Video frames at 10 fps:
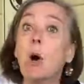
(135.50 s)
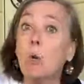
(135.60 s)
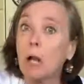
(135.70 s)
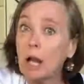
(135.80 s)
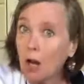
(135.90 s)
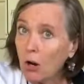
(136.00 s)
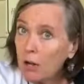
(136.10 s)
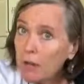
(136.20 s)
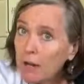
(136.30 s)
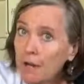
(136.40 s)
Well, I caught
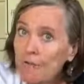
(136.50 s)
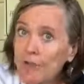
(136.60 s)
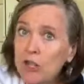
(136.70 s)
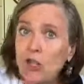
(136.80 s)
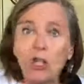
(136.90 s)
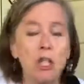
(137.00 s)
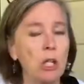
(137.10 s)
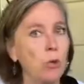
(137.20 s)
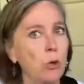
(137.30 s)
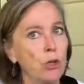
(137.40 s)
a million fish,
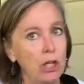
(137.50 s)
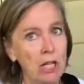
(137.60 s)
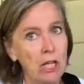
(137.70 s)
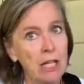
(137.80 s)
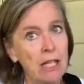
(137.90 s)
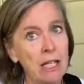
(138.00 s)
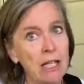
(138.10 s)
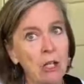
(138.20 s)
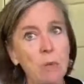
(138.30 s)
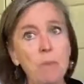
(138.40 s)
it was easy
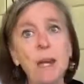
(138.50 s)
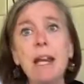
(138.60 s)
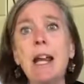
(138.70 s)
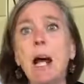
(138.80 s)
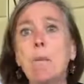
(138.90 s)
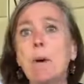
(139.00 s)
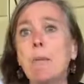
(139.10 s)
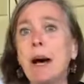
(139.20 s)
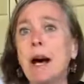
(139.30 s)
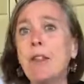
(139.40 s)
as could be. But
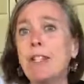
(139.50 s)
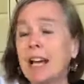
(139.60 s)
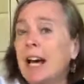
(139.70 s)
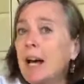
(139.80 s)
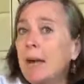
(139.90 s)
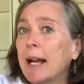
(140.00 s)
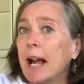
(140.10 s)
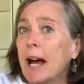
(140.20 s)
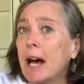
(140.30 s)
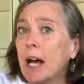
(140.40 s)
by the time I
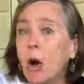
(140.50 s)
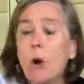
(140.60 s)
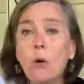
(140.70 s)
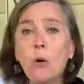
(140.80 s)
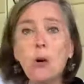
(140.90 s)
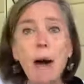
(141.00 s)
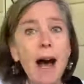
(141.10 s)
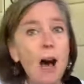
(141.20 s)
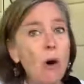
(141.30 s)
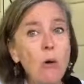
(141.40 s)
got home,
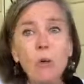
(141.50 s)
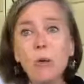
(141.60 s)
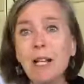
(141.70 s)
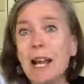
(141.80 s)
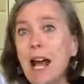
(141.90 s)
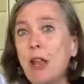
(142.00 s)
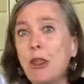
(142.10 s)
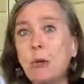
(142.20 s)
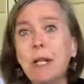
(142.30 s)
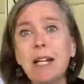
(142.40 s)
I only had
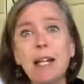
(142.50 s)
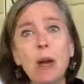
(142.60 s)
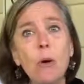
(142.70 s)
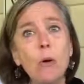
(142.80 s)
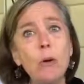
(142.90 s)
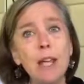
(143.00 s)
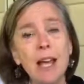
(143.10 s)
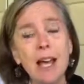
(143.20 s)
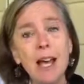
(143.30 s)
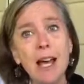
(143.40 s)
three. Oh
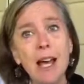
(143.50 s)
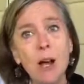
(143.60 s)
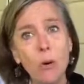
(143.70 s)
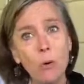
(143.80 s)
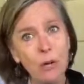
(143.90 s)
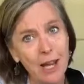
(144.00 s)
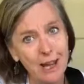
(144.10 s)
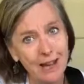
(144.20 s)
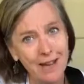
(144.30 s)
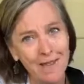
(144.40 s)
yeah, oh
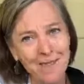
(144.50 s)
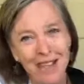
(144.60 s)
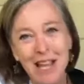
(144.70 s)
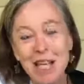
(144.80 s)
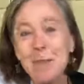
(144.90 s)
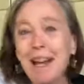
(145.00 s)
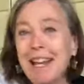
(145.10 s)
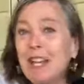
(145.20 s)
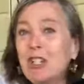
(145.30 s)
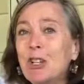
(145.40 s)
yeah, you might
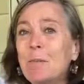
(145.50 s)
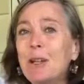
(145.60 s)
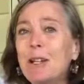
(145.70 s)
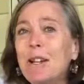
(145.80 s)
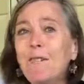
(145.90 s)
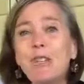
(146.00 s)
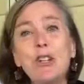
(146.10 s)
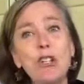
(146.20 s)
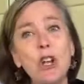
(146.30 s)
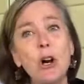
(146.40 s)
catch a million
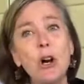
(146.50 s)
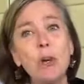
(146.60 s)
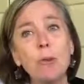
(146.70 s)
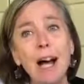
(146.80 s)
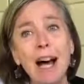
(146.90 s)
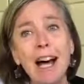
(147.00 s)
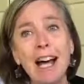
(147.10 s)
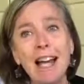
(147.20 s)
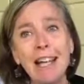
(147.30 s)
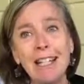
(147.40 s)
fish all
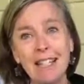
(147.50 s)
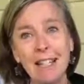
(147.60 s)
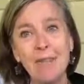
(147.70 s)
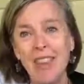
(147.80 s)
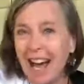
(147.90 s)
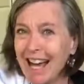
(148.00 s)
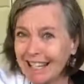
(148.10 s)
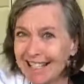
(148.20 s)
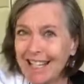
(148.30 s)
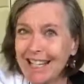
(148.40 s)
right. I
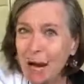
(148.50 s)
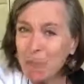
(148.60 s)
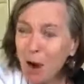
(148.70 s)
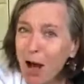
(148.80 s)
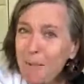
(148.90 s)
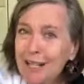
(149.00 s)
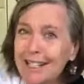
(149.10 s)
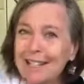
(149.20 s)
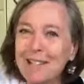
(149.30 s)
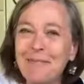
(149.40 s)
did, I promise.